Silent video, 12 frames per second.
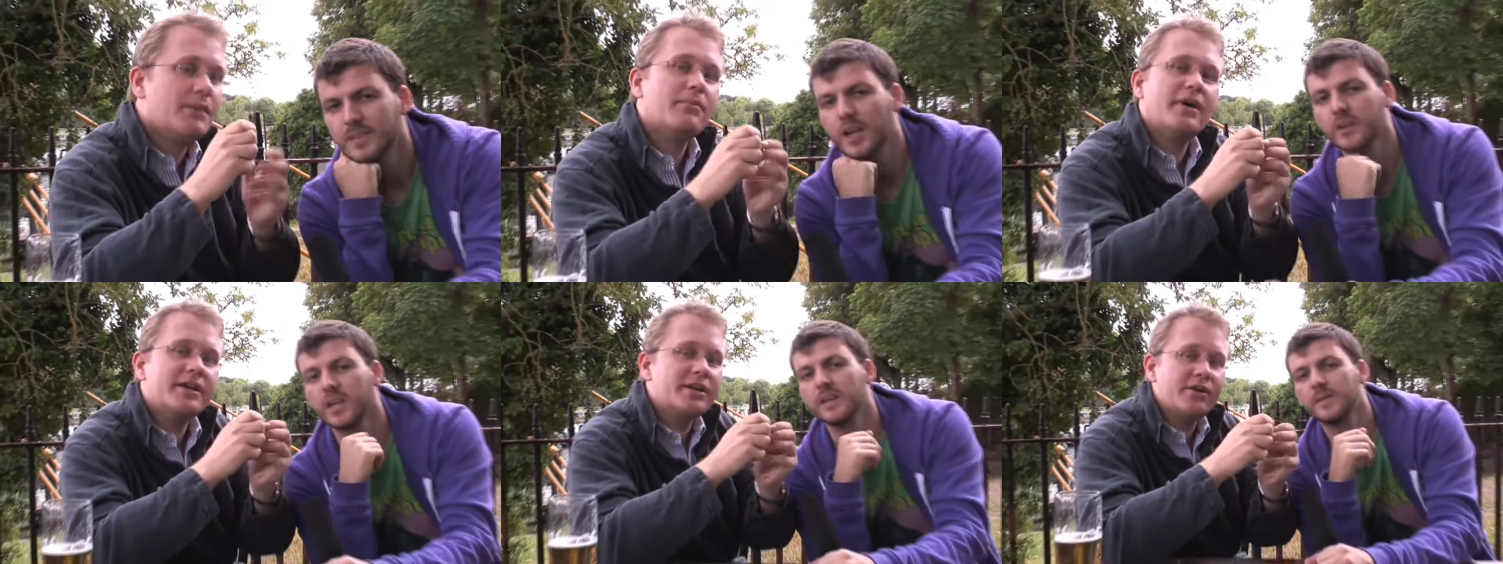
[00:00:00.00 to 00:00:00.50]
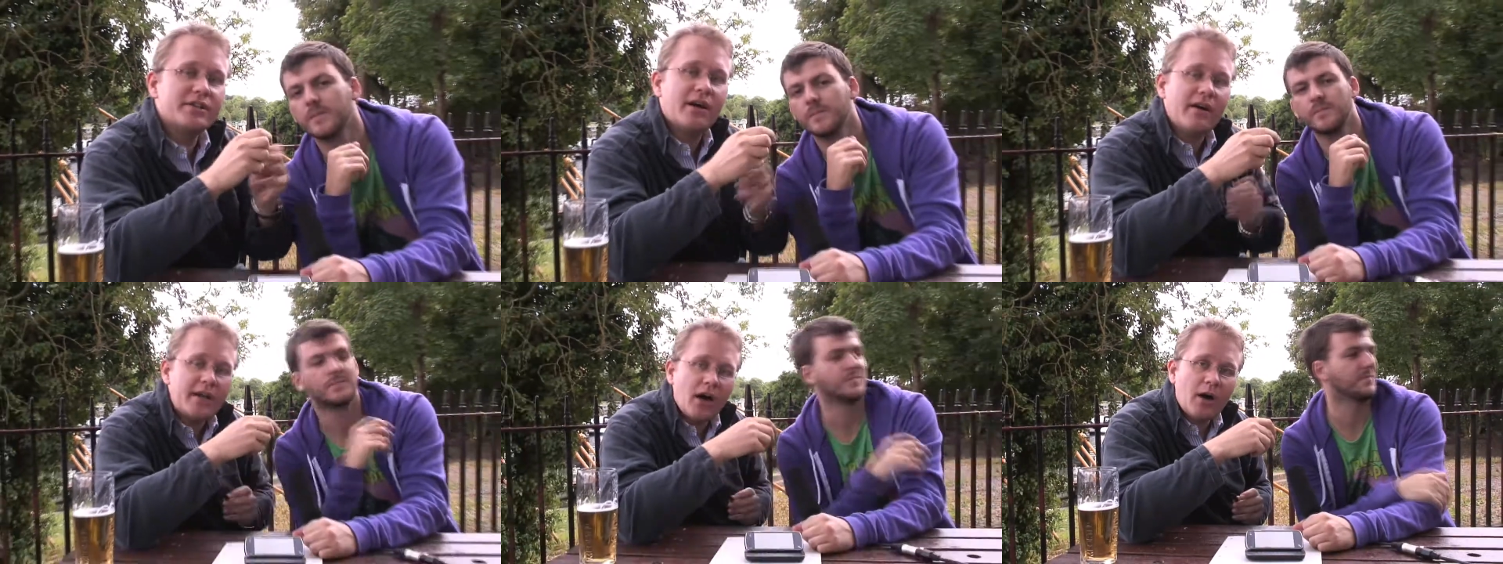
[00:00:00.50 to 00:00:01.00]
Speaker 1: My okay. God, I
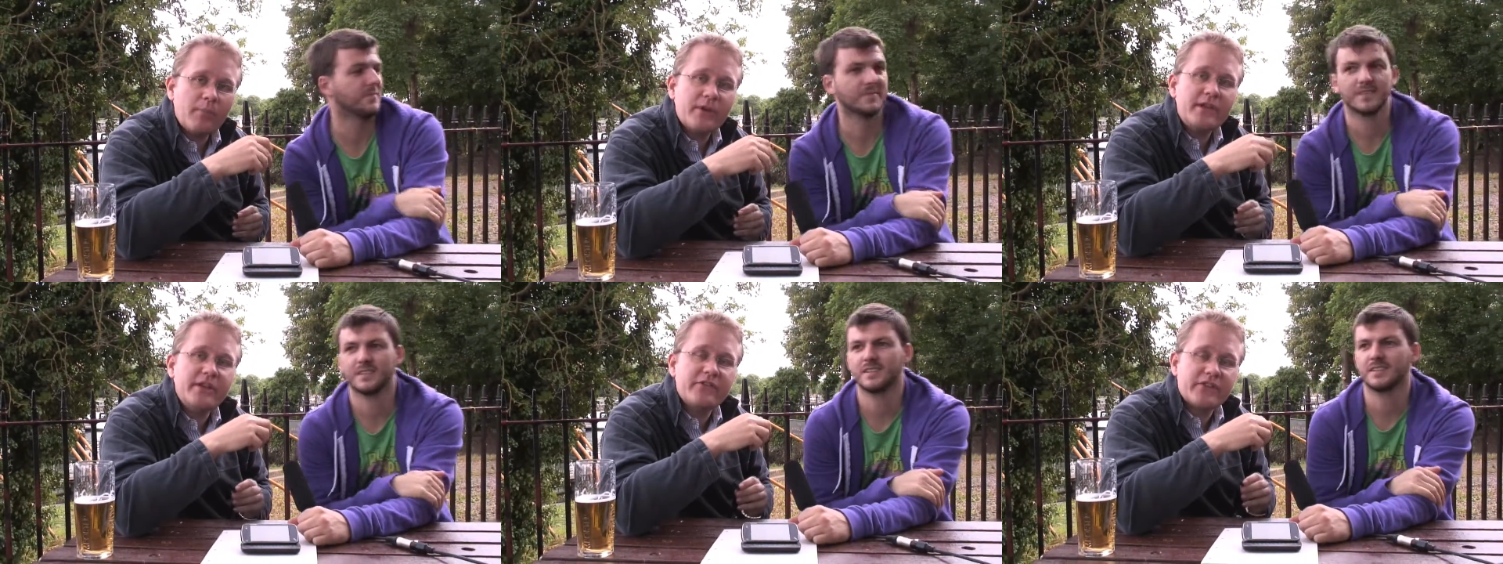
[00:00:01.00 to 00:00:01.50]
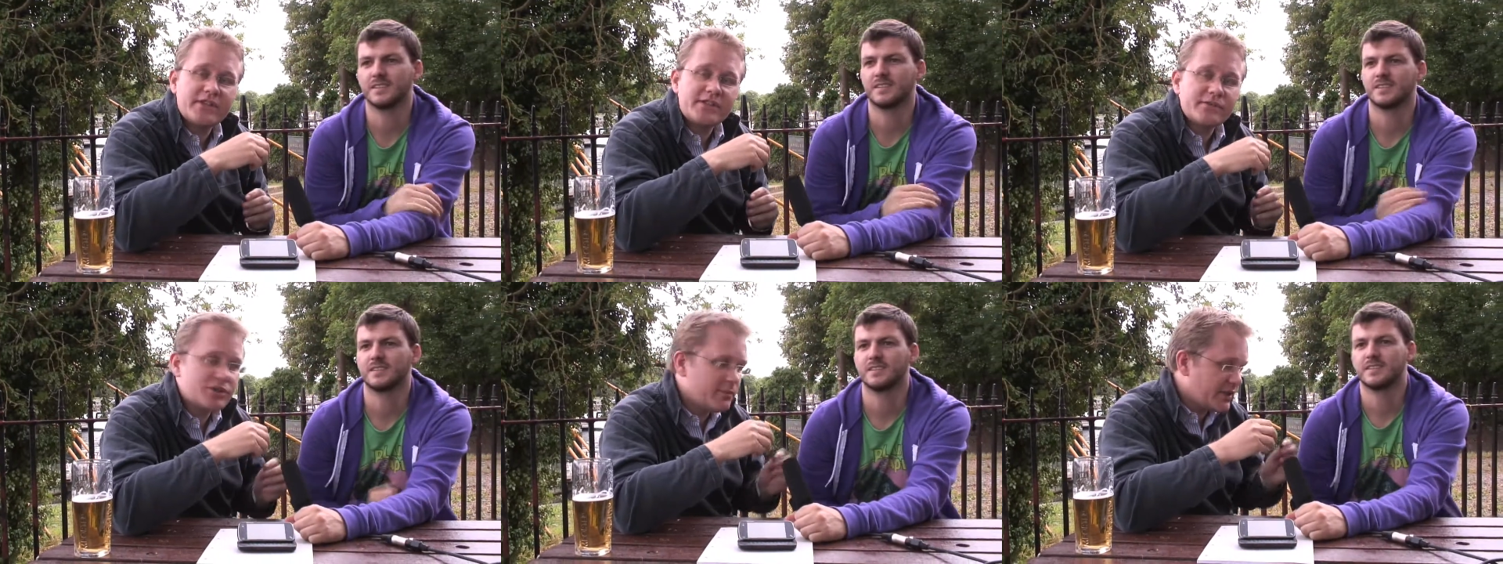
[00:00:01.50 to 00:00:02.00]
can't believe they're still
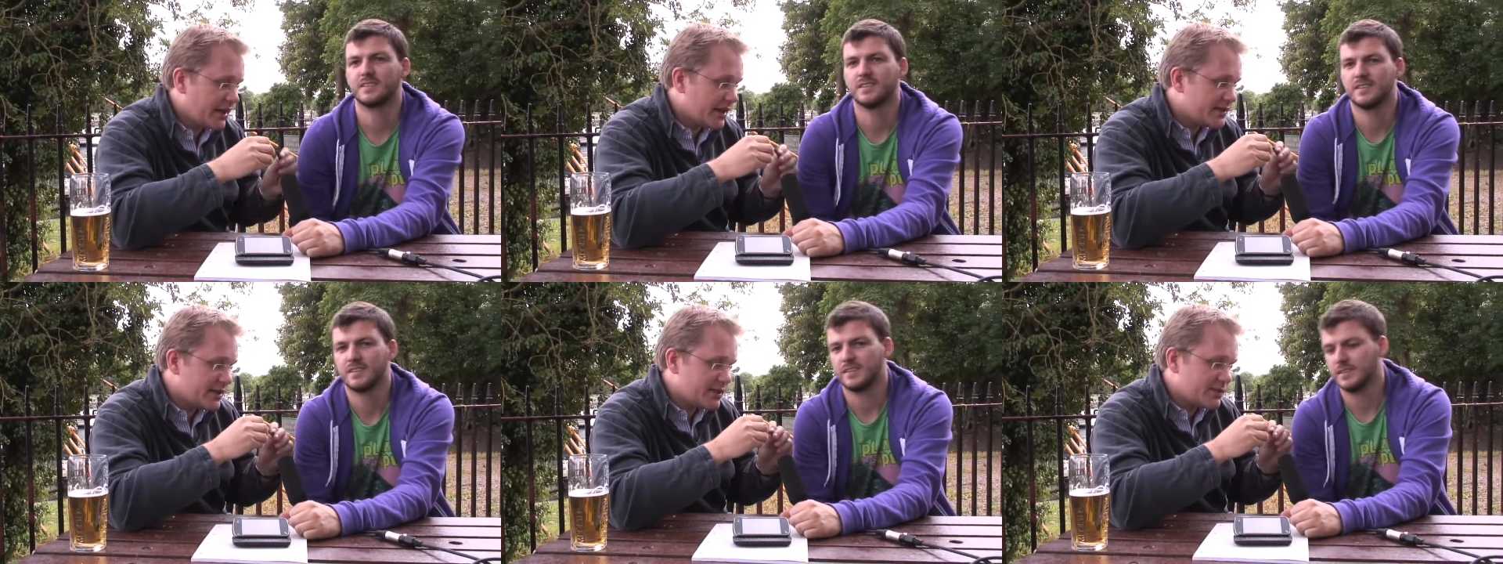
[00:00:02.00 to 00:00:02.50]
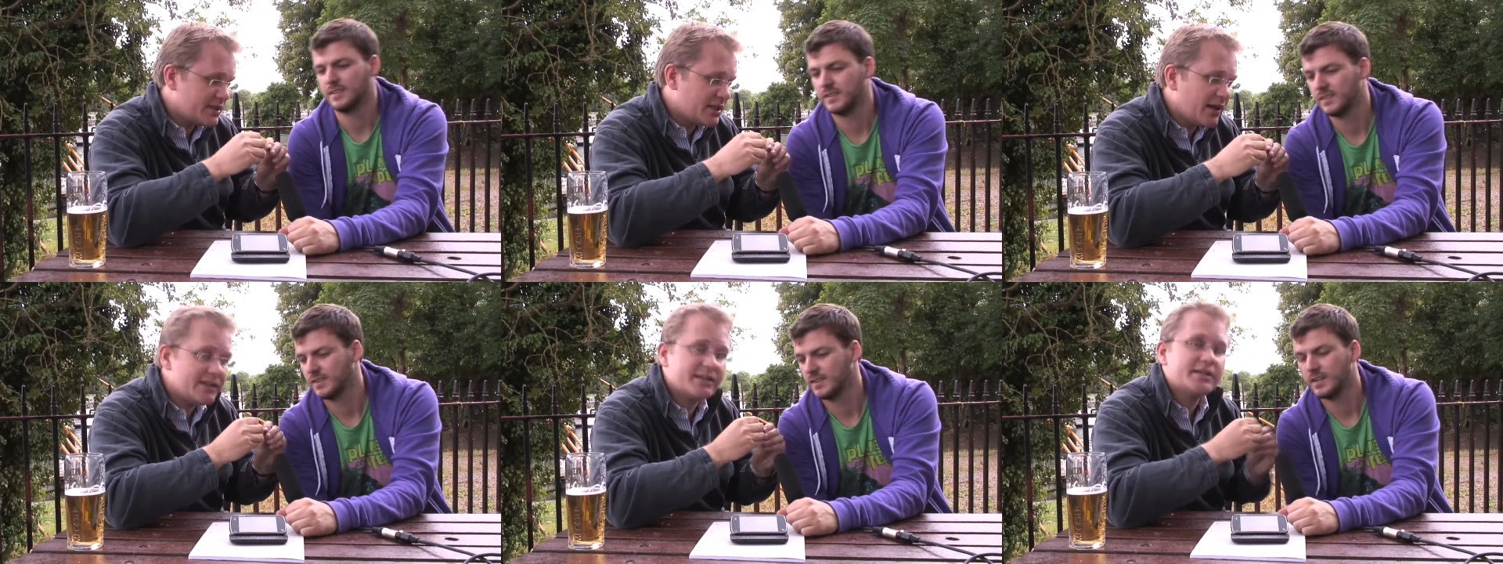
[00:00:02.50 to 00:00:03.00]
shipping handsets with
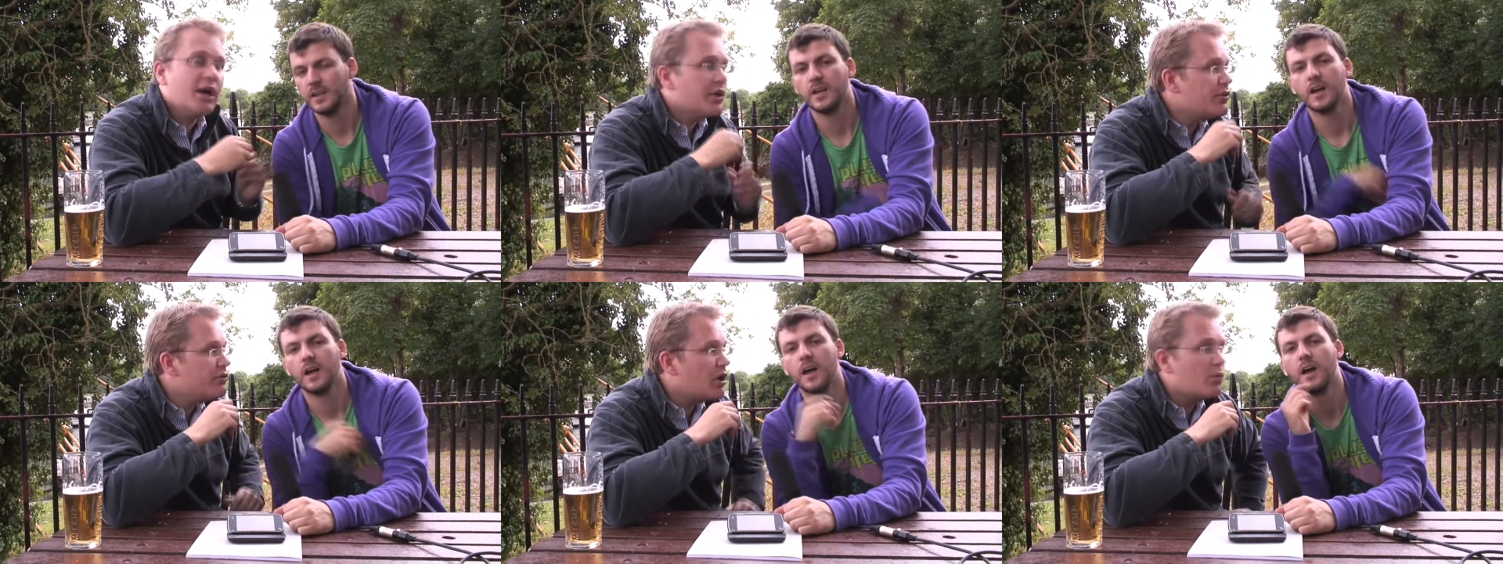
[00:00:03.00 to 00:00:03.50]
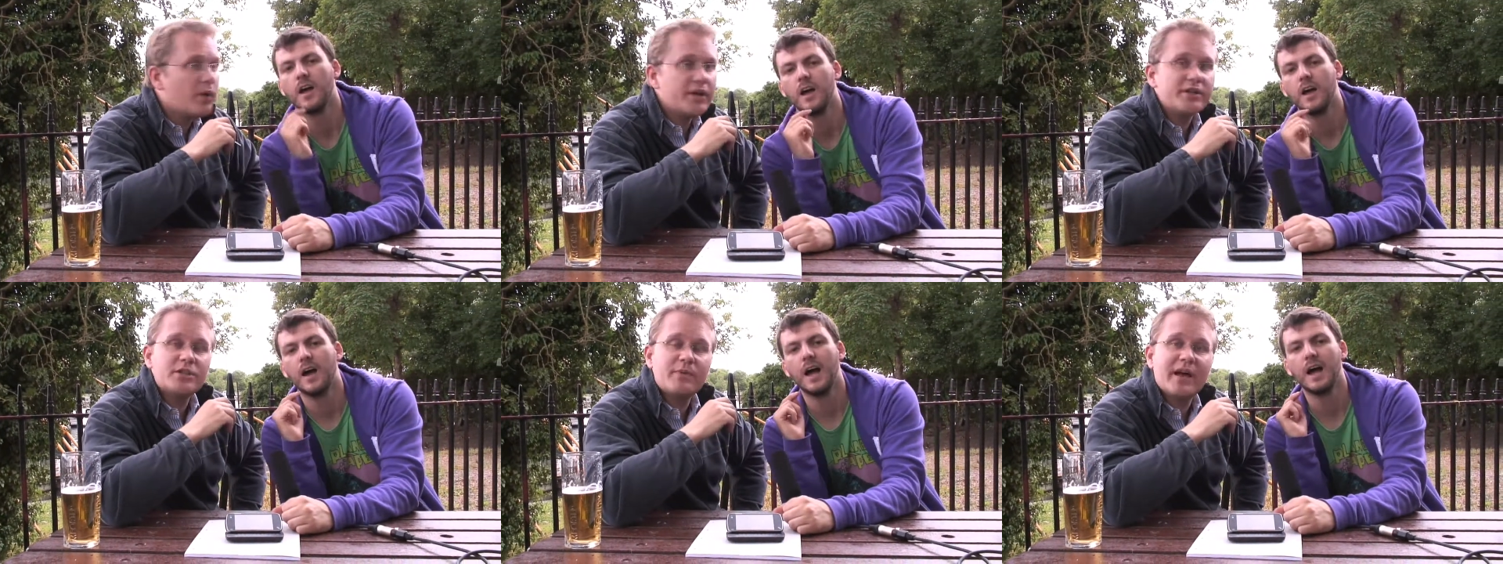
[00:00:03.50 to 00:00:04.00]
styluses. You know why they
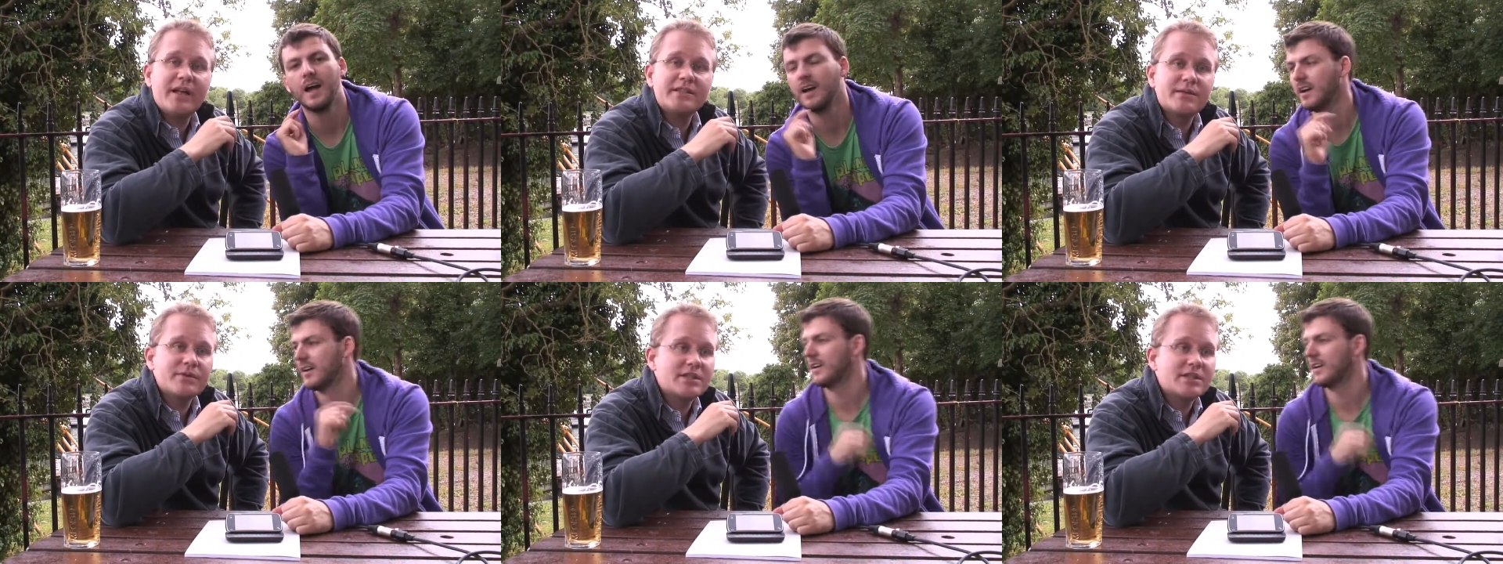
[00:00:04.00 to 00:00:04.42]
ship a handset with a